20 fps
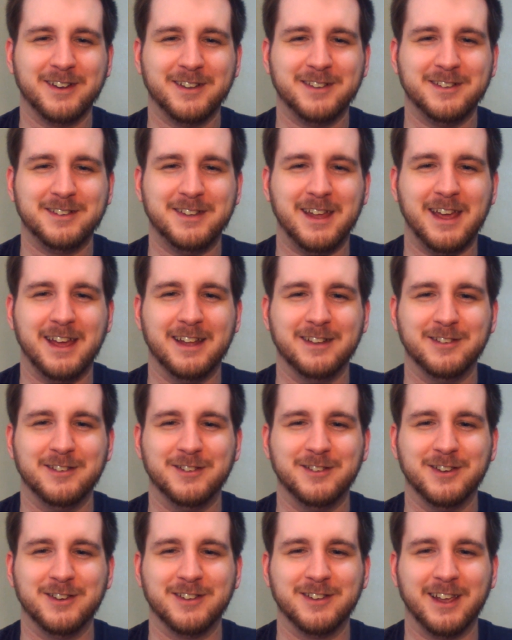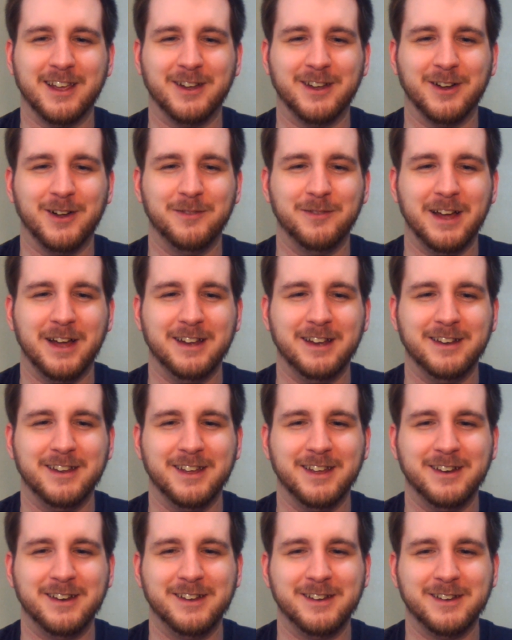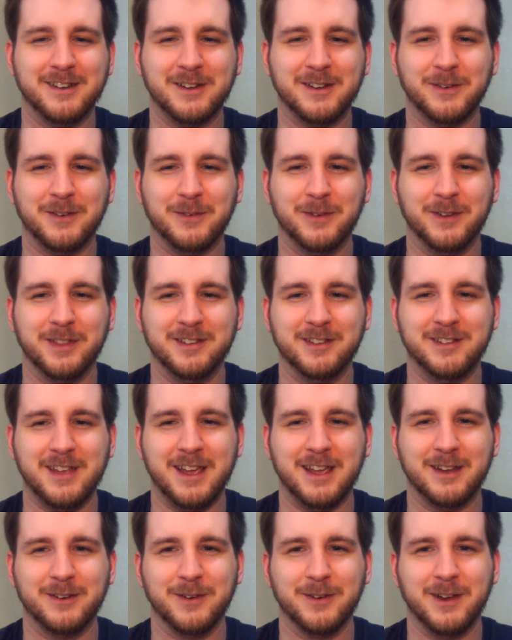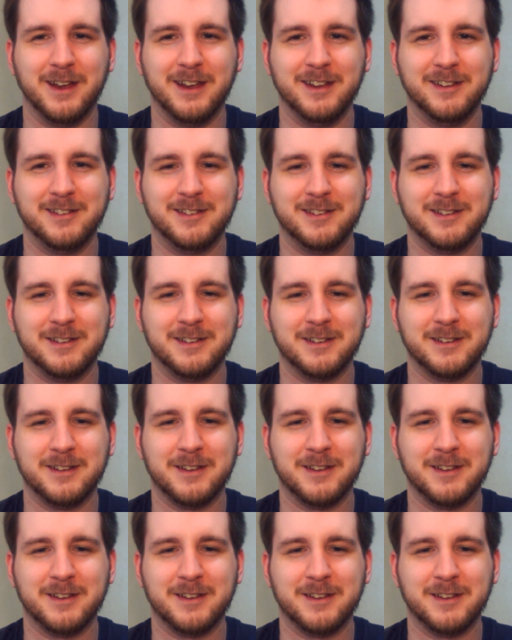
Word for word: stands just like All Might did, with his hand raised.